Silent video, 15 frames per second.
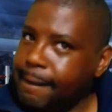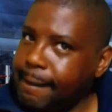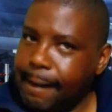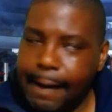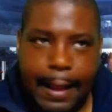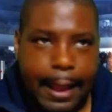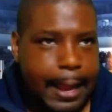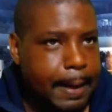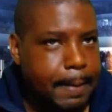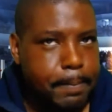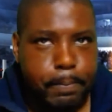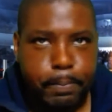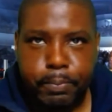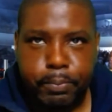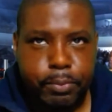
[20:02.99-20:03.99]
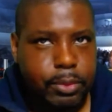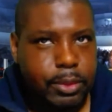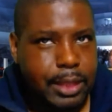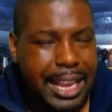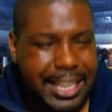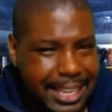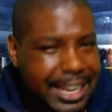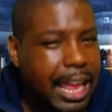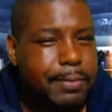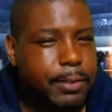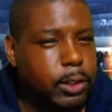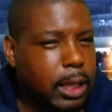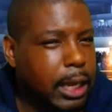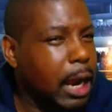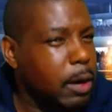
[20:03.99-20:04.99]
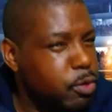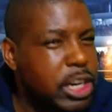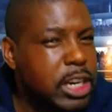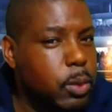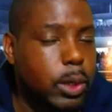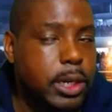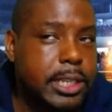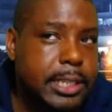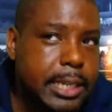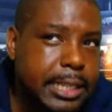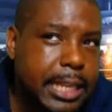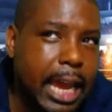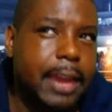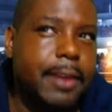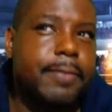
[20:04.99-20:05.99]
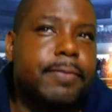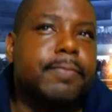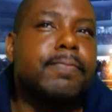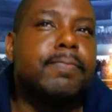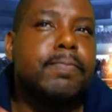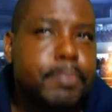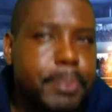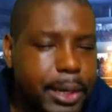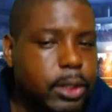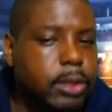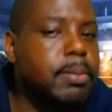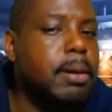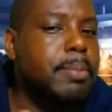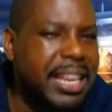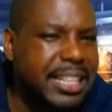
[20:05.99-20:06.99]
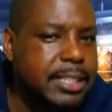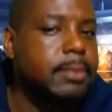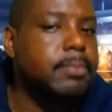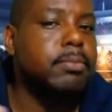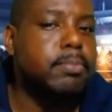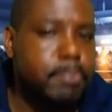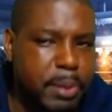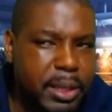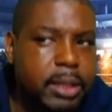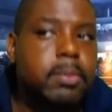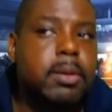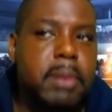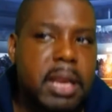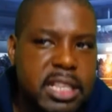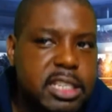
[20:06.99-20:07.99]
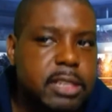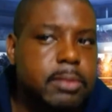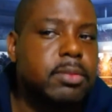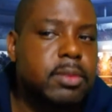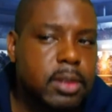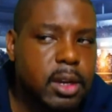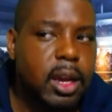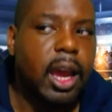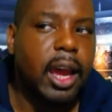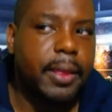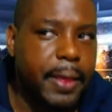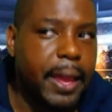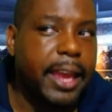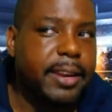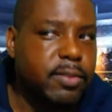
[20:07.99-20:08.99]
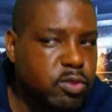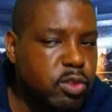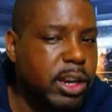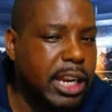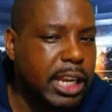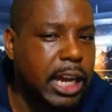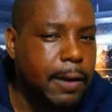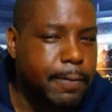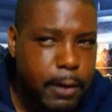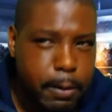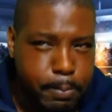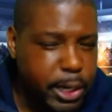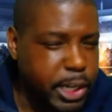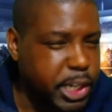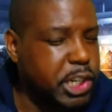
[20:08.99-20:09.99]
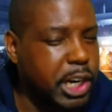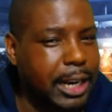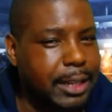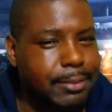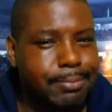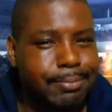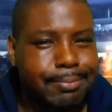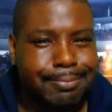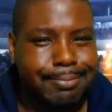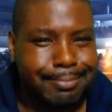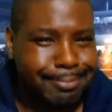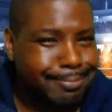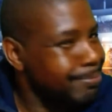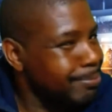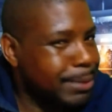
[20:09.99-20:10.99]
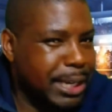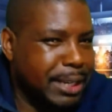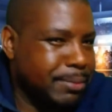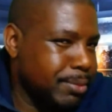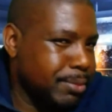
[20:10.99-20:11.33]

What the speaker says: There's a level. And I really want to see Dave build momentum, and then really go for a British title. That,